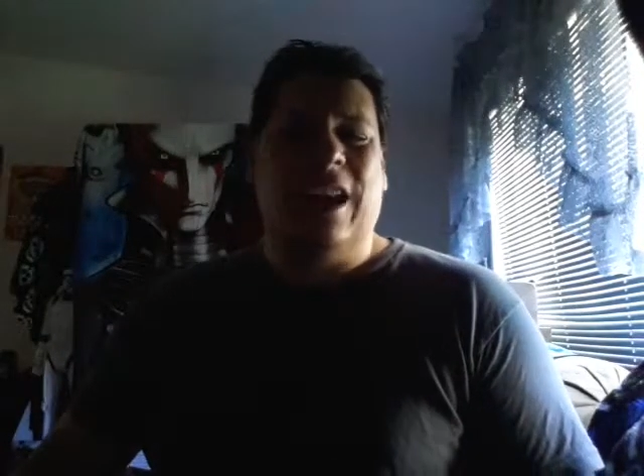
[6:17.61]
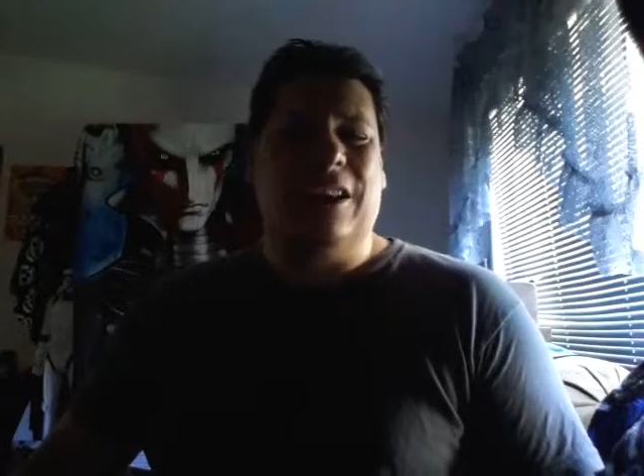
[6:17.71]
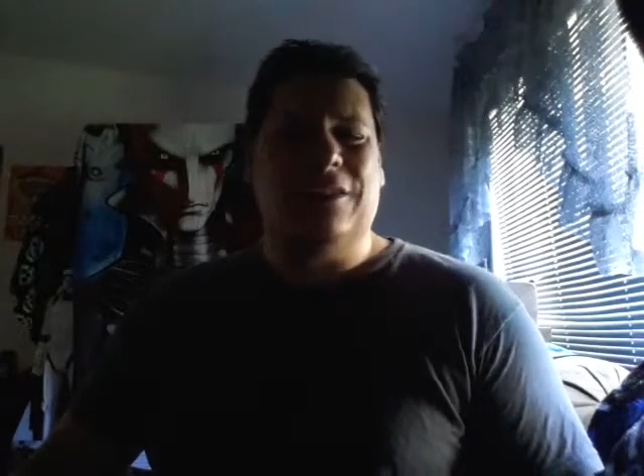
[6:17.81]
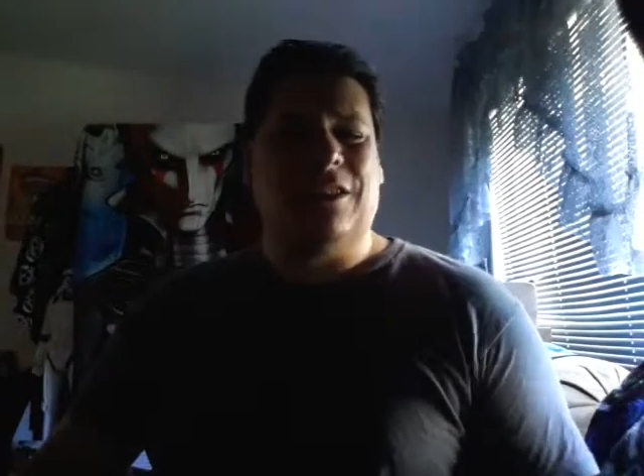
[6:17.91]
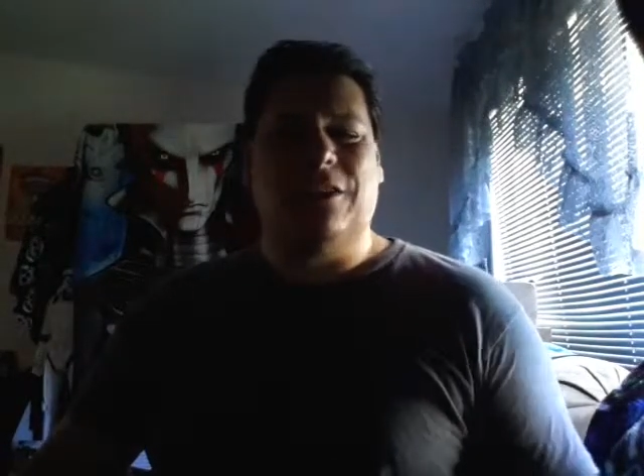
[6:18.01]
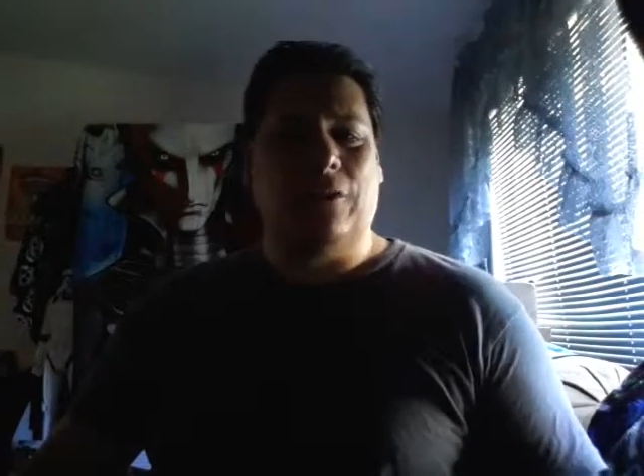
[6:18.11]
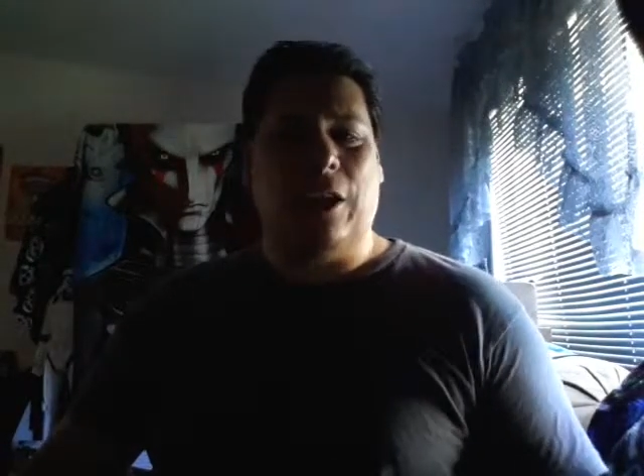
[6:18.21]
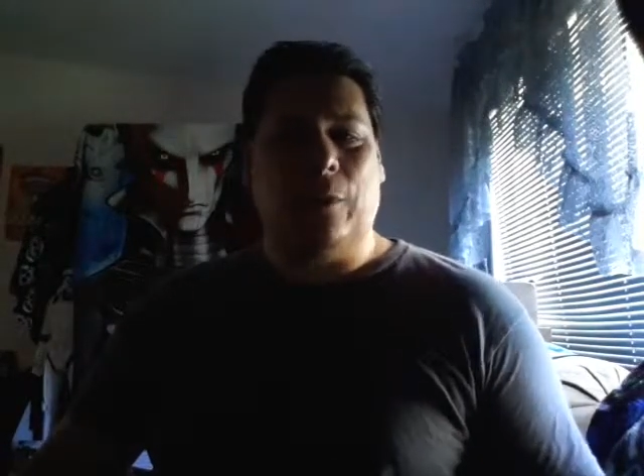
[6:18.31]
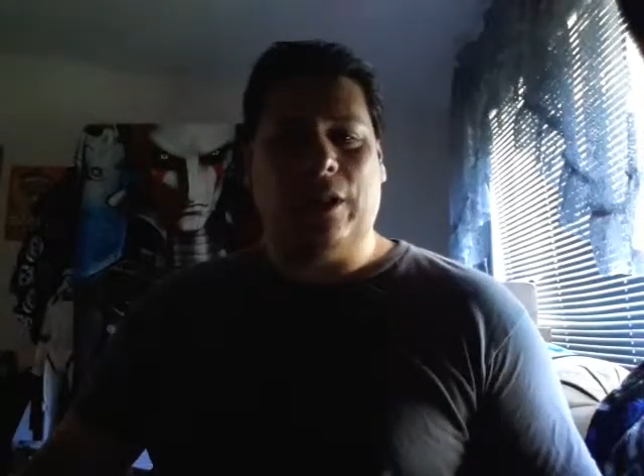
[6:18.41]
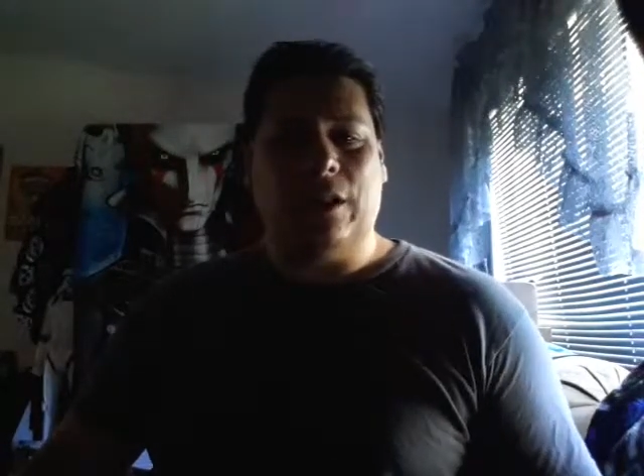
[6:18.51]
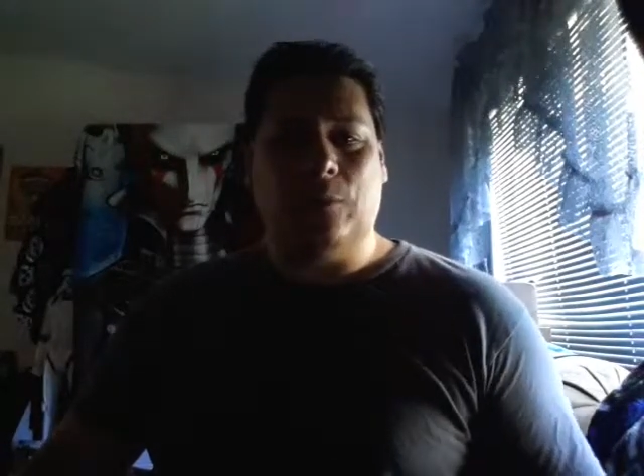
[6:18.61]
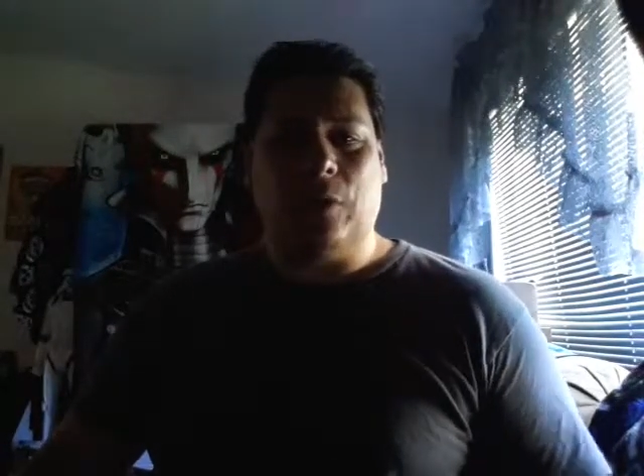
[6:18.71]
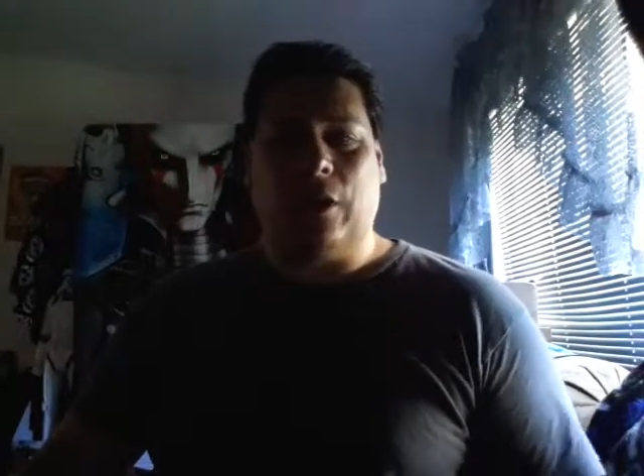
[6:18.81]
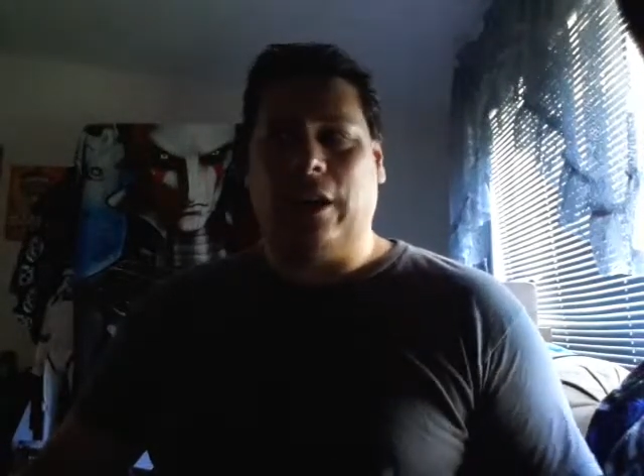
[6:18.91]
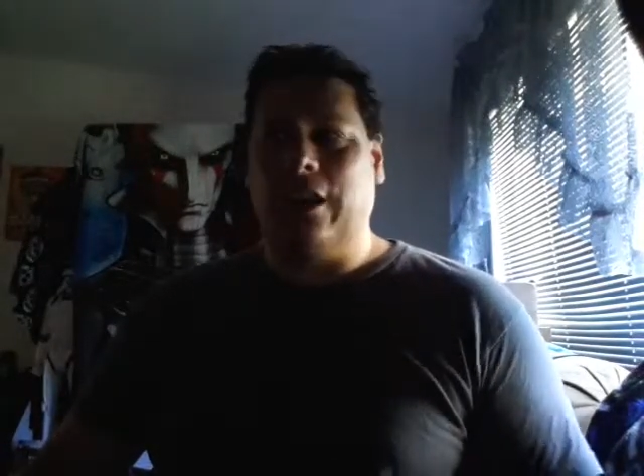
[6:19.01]
I just don't care about this
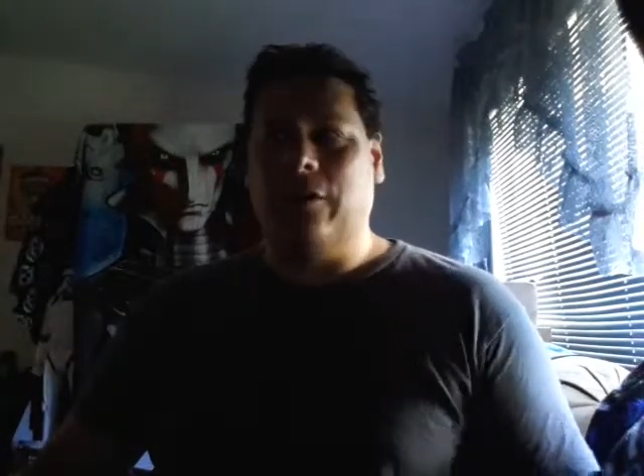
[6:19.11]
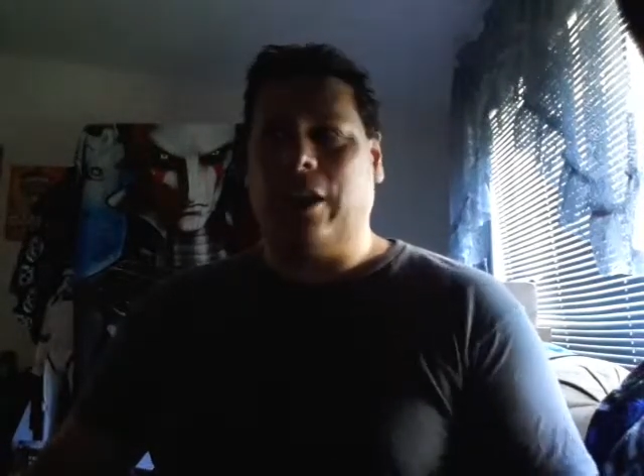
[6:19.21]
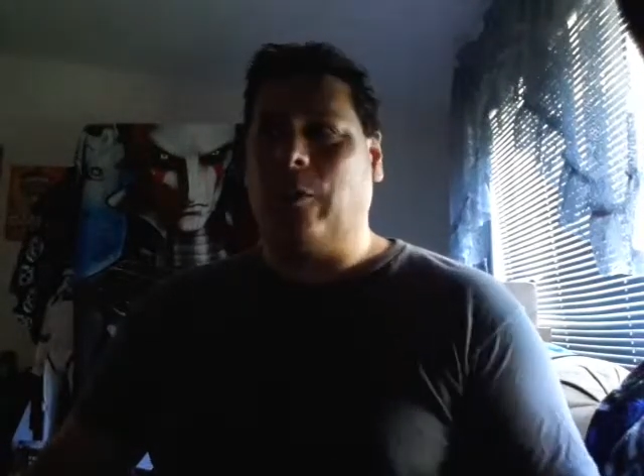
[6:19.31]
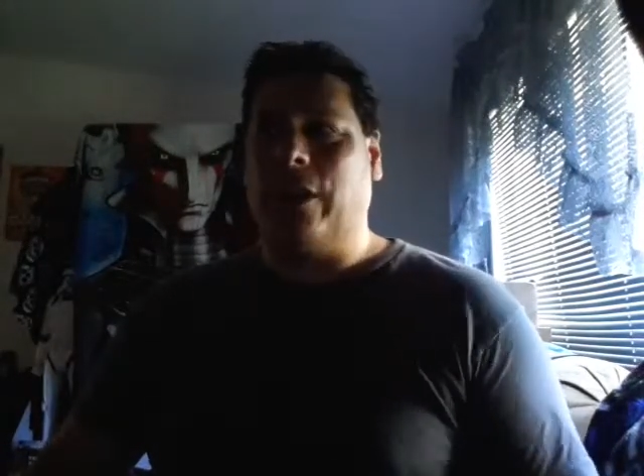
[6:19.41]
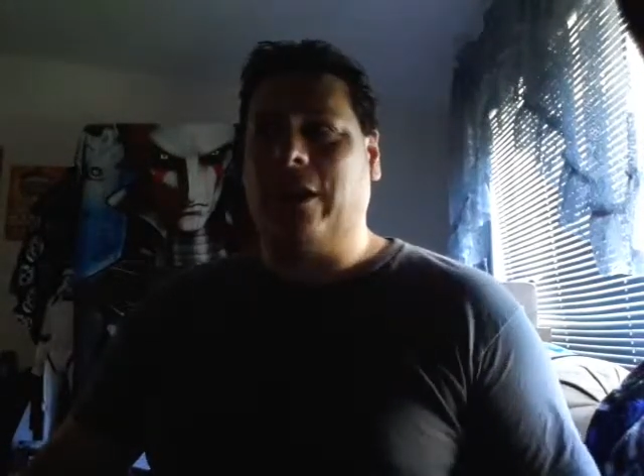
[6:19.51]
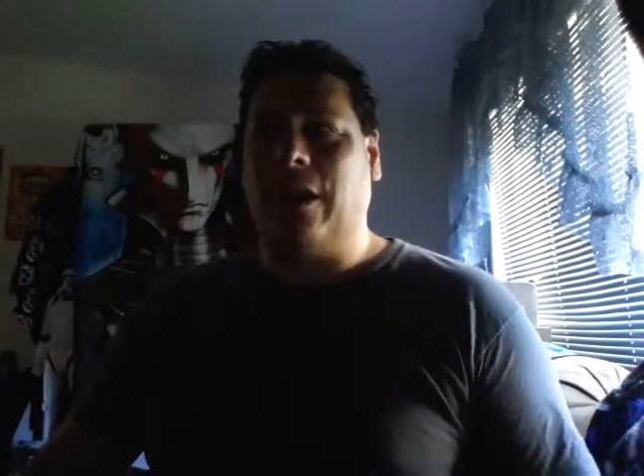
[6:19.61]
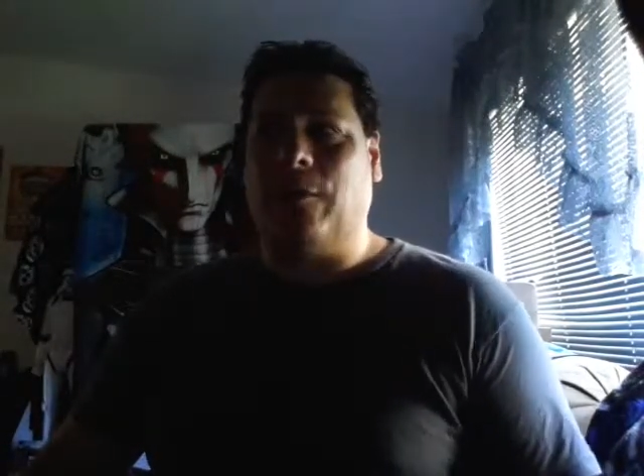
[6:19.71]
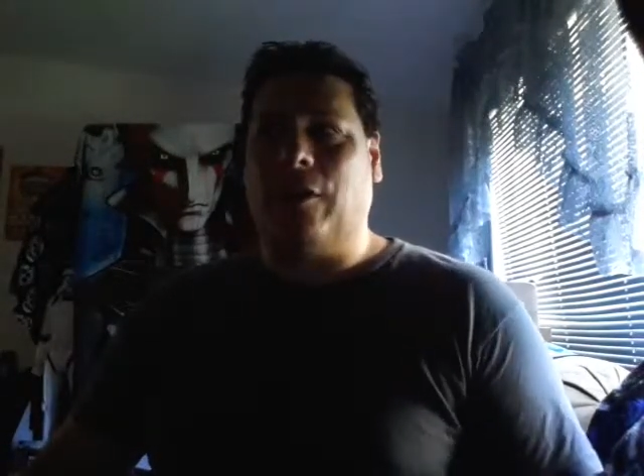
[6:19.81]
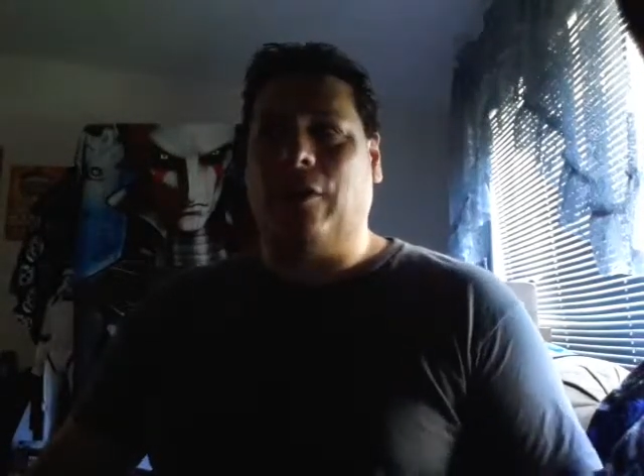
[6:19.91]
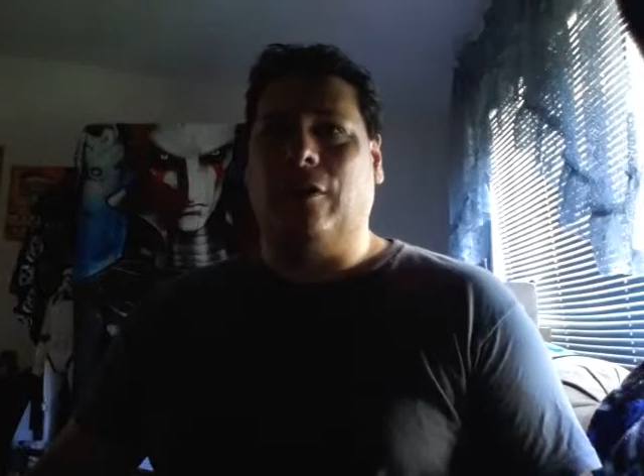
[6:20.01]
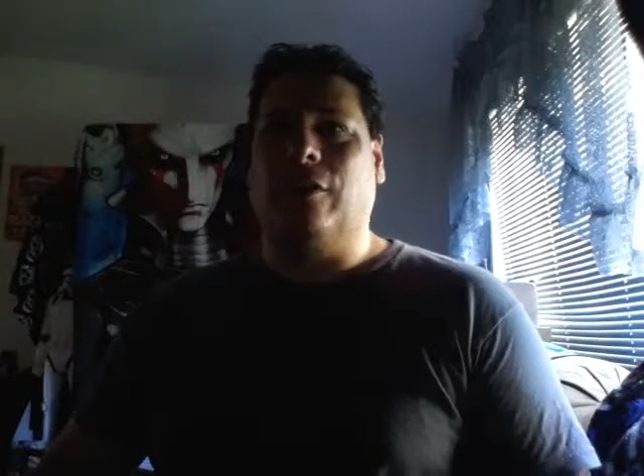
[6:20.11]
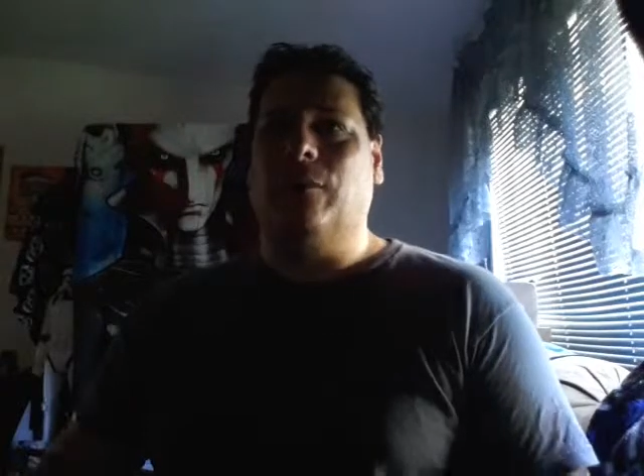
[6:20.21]
part, or I don't care about that part,